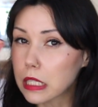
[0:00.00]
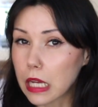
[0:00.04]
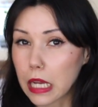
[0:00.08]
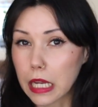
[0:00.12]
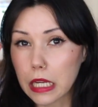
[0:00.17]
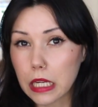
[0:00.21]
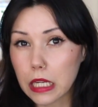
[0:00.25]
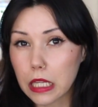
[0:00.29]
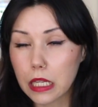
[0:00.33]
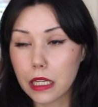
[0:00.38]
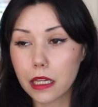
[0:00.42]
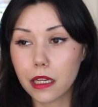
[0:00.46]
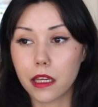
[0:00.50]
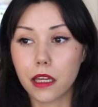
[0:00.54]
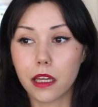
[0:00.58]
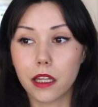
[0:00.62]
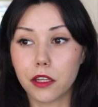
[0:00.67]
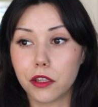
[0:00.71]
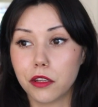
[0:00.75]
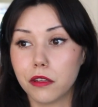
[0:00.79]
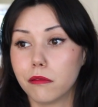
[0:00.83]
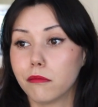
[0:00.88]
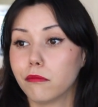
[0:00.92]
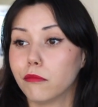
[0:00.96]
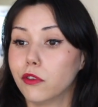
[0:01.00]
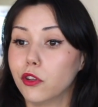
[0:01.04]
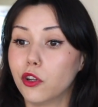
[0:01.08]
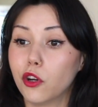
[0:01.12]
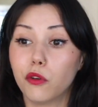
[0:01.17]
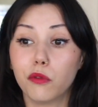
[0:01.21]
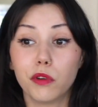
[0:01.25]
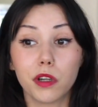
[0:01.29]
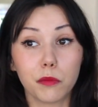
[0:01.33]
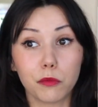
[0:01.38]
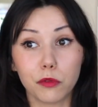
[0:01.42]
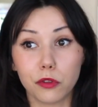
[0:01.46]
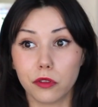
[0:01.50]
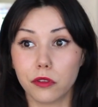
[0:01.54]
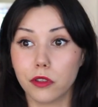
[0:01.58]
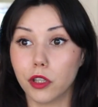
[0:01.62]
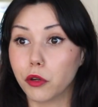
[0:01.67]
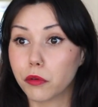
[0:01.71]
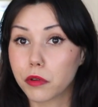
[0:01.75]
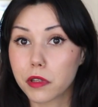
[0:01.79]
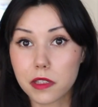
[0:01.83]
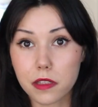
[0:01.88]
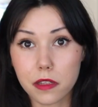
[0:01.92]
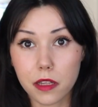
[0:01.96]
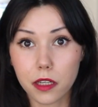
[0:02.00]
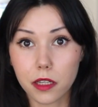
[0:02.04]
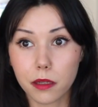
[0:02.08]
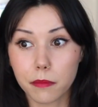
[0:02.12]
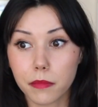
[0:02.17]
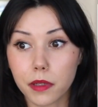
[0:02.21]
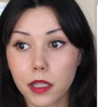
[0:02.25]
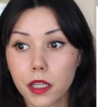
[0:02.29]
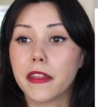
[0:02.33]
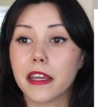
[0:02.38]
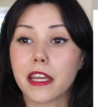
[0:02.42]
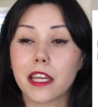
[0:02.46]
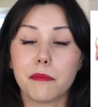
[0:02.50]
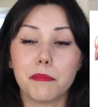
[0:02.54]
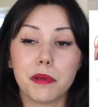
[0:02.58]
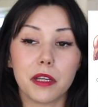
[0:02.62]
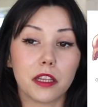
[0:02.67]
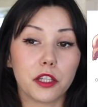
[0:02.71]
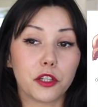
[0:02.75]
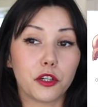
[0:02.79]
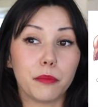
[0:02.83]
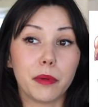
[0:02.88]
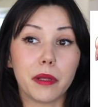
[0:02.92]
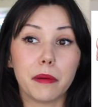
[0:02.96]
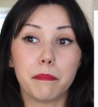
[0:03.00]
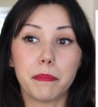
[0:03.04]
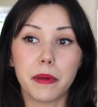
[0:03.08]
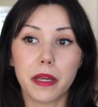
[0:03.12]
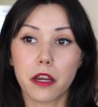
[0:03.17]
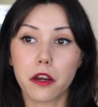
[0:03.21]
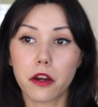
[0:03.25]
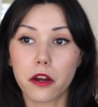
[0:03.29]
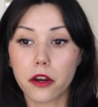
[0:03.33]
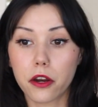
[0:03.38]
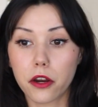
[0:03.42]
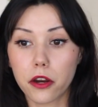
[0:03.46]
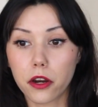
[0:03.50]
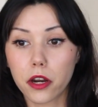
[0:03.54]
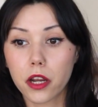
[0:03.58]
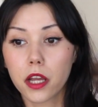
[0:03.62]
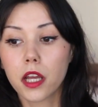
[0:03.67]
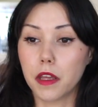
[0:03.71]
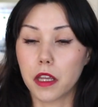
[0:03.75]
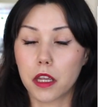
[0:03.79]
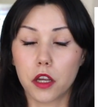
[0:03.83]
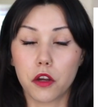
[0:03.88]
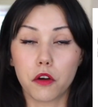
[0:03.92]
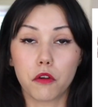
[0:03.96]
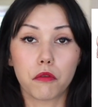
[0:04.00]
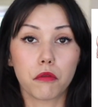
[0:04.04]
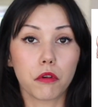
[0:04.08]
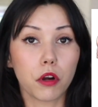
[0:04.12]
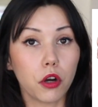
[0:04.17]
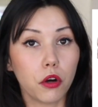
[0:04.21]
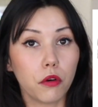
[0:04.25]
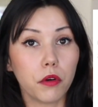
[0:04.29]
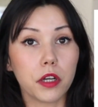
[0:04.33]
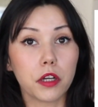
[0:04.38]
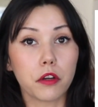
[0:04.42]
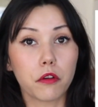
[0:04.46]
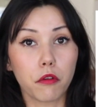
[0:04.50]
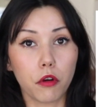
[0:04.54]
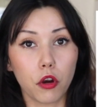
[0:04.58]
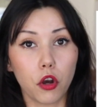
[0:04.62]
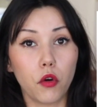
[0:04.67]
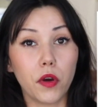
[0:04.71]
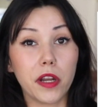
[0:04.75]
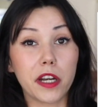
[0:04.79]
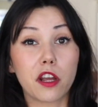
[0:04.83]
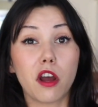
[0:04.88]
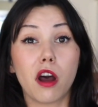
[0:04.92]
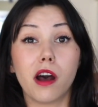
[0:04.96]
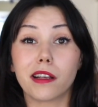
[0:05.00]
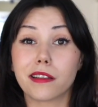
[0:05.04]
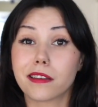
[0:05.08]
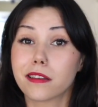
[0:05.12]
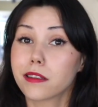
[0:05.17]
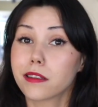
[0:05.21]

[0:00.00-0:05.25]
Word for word: tiny and no one will notice them. They can be a little bit bigger. They can grow and grow and cause